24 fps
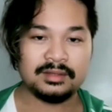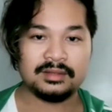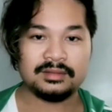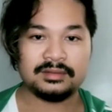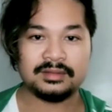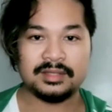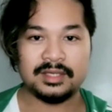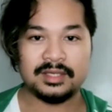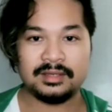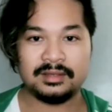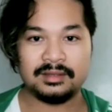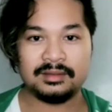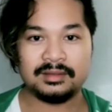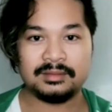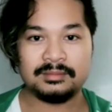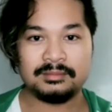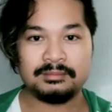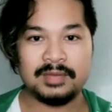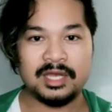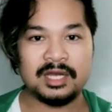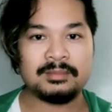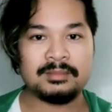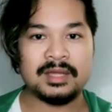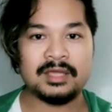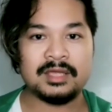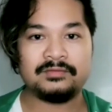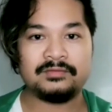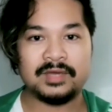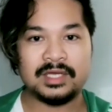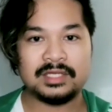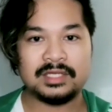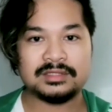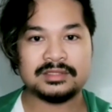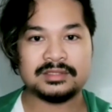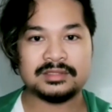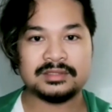they met at my
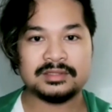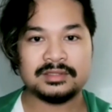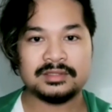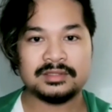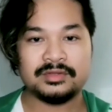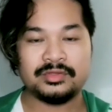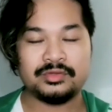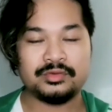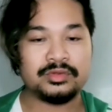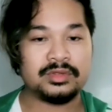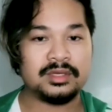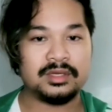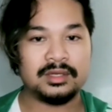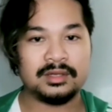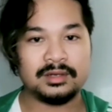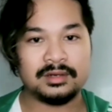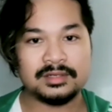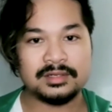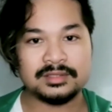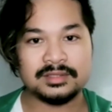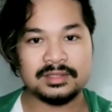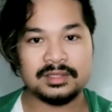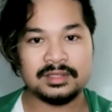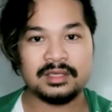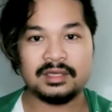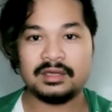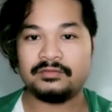events through the years,